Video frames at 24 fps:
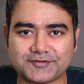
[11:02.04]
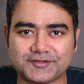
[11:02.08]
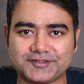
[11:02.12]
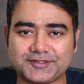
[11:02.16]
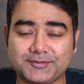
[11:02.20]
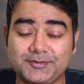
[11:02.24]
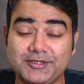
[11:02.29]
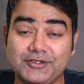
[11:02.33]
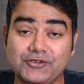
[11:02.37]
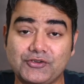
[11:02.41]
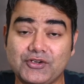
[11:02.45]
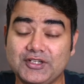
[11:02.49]

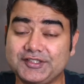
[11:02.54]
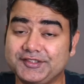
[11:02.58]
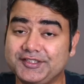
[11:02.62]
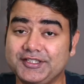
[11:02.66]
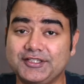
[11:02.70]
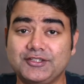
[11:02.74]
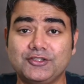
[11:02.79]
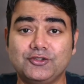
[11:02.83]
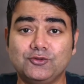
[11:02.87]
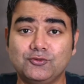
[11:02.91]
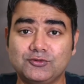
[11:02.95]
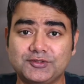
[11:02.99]
some
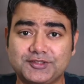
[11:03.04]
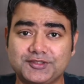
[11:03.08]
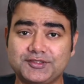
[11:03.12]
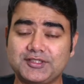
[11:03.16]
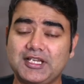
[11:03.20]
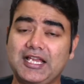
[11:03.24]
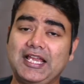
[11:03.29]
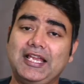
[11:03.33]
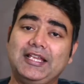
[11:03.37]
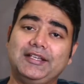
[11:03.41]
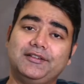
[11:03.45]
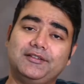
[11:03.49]
interesting news,
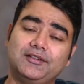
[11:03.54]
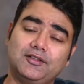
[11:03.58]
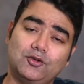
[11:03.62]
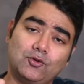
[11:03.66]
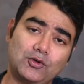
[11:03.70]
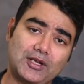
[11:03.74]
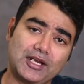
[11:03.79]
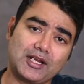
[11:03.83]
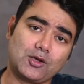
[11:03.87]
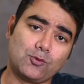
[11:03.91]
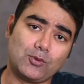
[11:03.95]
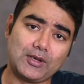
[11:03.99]
and
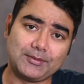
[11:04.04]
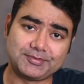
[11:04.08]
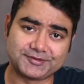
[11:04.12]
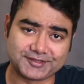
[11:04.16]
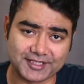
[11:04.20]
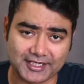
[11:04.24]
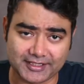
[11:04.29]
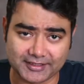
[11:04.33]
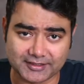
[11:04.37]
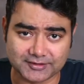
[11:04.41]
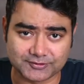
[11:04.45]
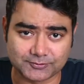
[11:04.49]
look at our
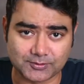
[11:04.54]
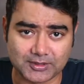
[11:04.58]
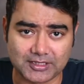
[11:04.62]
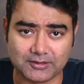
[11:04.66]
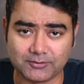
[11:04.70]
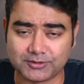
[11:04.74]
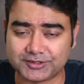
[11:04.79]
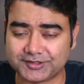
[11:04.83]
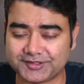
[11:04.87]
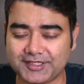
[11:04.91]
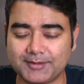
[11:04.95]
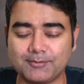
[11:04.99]
website as well,
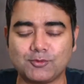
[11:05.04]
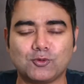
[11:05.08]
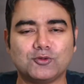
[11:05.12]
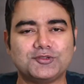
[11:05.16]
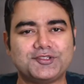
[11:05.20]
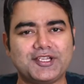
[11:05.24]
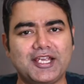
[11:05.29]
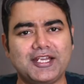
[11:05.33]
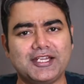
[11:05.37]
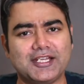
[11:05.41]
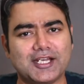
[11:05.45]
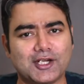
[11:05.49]
which is
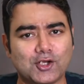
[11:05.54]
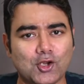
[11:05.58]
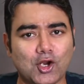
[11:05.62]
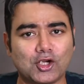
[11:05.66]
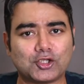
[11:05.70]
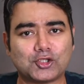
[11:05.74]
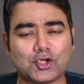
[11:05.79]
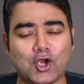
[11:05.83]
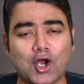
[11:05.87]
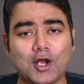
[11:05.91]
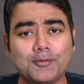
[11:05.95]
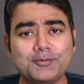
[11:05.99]

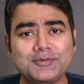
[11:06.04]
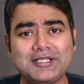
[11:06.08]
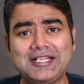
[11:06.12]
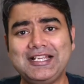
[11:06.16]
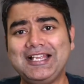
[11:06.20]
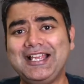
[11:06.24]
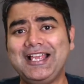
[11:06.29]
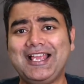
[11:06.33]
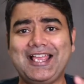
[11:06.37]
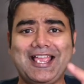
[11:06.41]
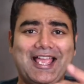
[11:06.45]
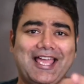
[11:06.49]
ambrosiaindia.com.
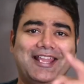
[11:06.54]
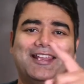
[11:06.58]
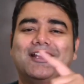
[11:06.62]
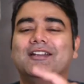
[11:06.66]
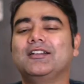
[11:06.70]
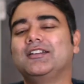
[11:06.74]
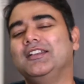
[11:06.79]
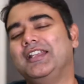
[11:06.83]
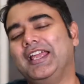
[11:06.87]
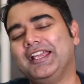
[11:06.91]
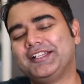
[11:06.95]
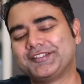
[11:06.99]
And
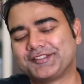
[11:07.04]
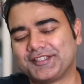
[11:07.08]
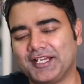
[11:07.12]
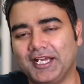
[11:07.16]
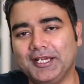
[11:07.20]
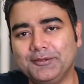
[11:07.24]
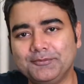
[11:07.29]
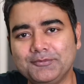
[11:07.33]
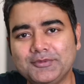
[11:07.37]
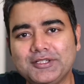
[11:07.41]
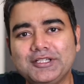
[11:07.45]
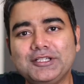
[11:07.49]
until next
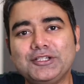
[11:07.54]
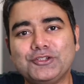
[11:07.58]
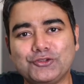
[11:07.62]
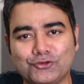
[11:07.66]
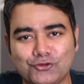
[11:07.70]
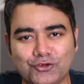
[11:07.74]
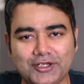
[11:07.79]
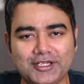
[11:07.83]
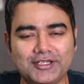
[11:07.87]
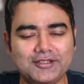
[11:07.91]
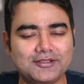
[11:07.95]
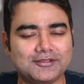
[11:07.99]
time,
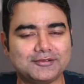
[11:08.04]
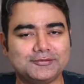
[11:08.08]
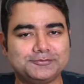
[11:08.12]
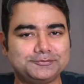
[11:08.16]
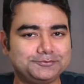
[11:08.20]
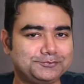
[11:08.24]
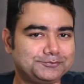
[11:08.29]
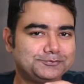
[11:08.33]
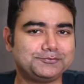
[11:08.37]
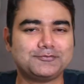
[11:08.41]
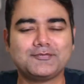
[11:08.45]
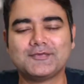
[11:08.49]
drink
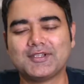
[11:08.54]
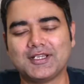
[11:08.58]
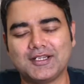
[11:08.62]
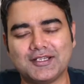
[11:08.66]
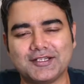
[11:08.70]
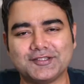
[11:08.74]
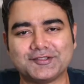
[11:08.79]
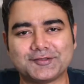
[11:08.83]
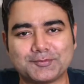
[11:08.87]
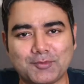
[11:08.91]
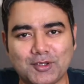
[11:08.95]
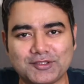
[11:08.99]

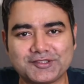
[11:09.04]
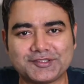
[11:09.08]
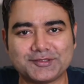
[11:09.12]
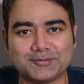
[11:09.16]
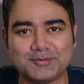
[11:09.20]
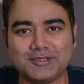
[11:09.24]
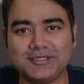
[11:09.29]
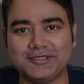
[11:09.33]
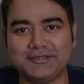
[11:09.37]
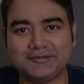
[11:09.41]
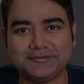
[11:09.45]
responsibly.